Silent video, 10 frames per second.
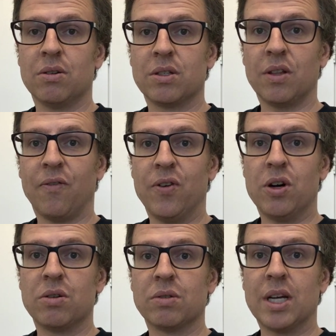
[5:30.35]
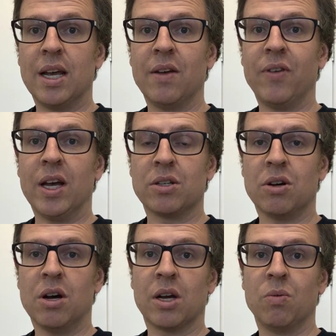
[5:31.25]
onto the final day of our
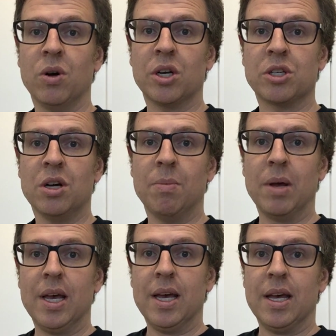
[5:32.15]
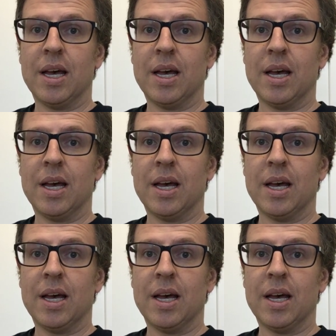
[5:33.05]
Tiger workshop.